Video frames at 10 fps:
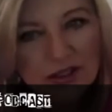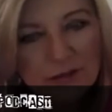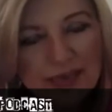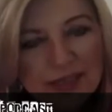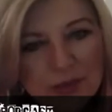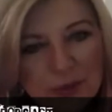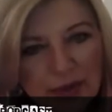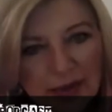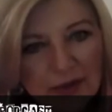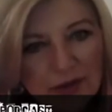face when
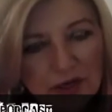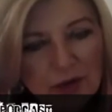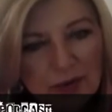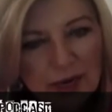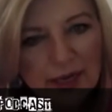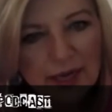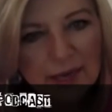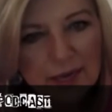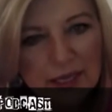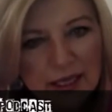I, you know, when I
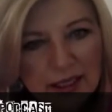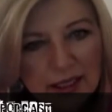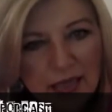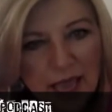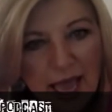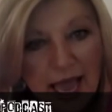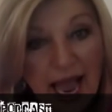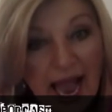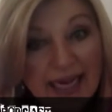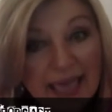came in.
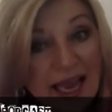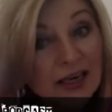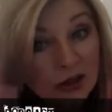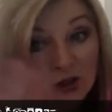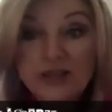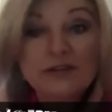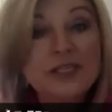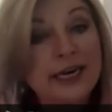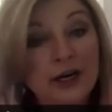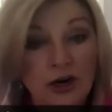And he had a look of
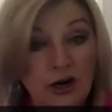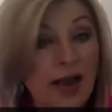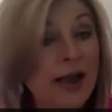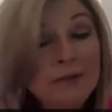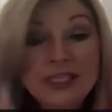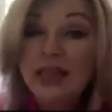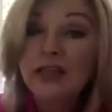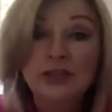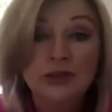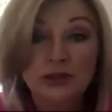terror. I'm
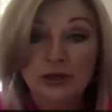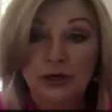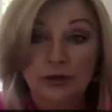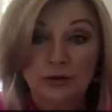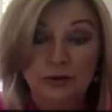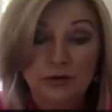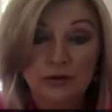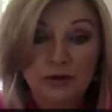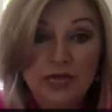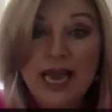telling you the truth.
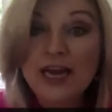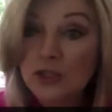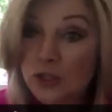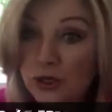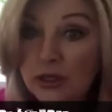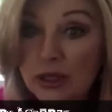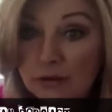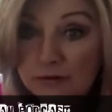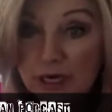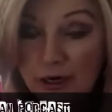Yeah. He had a look
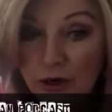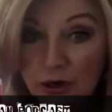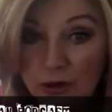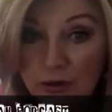of terror just